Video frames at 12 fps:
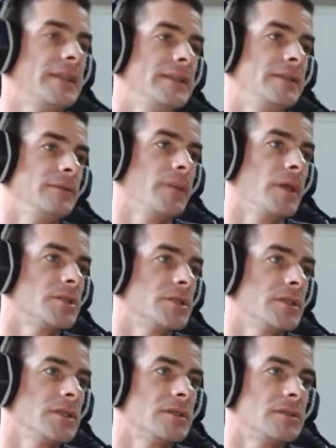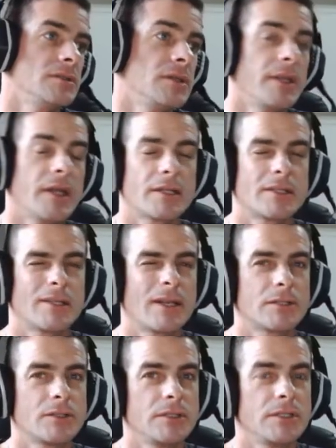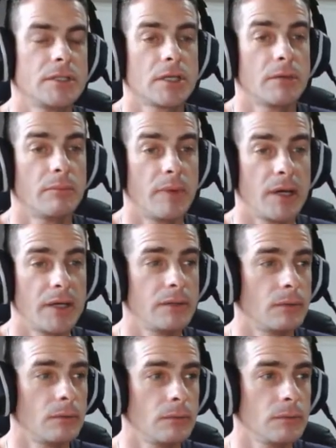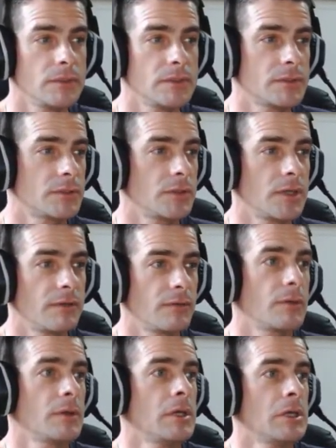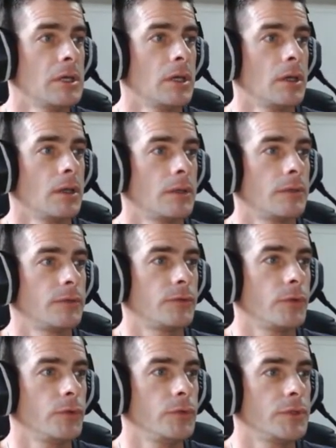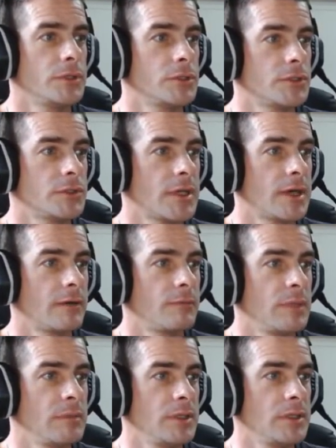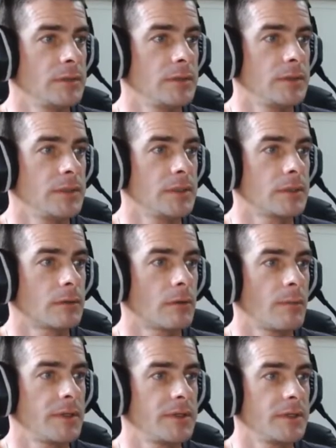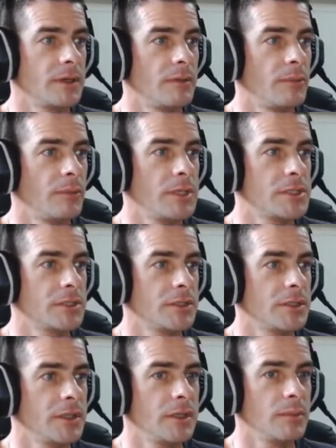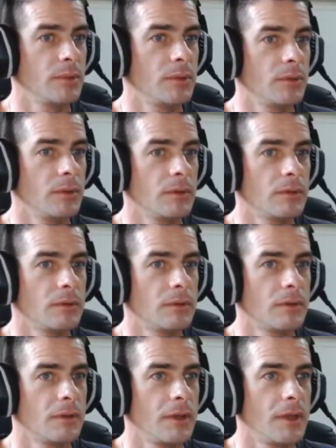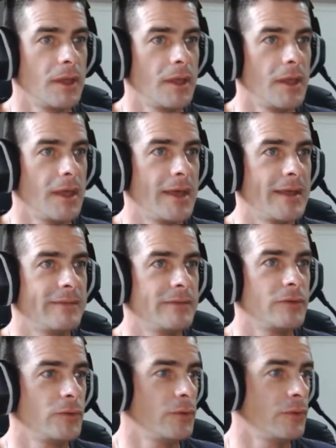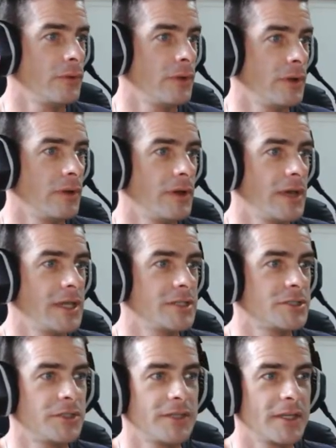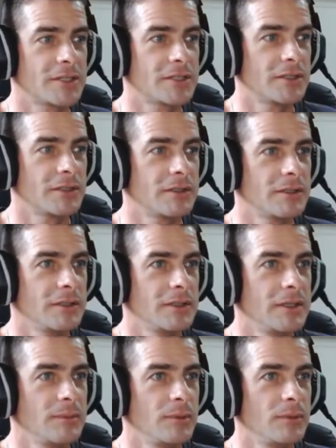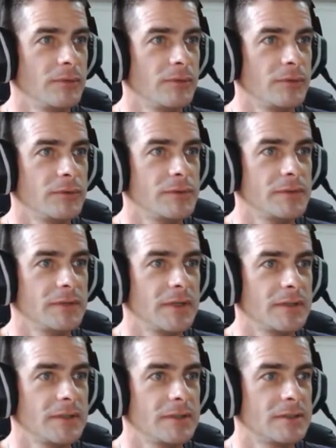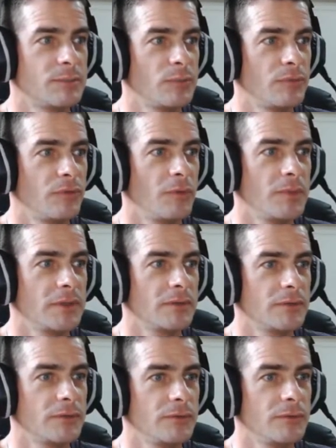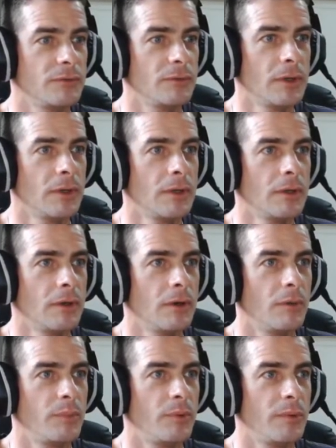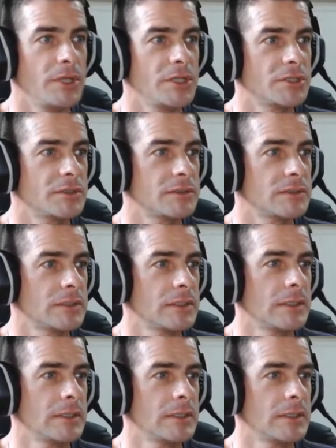I need to mention is you can actually combine all this together. So you can just have maybe the chromatic aberration enabled and your edge detection enabled, so you see that it's performing the two operations,